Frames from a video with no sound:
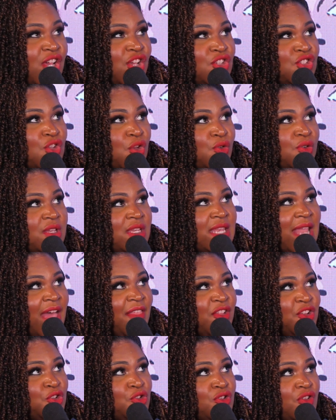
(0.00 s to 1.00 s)
So now
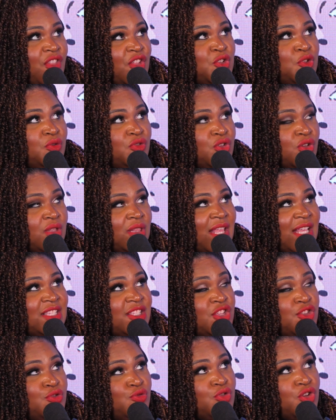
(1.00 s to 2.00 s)
that you know that you took less
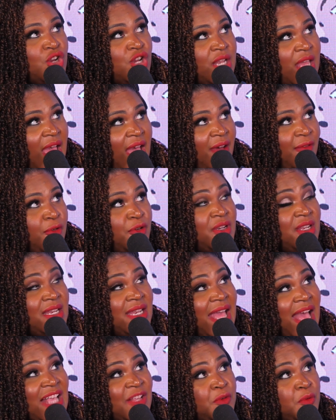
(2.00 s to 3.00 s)
than you could have or didn't
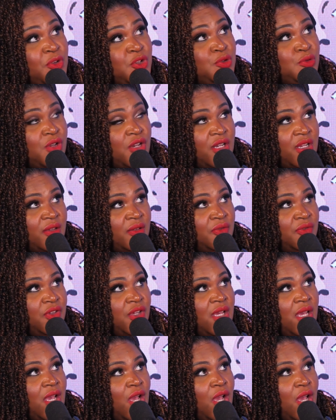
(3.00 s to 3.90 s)
ask for what you could have,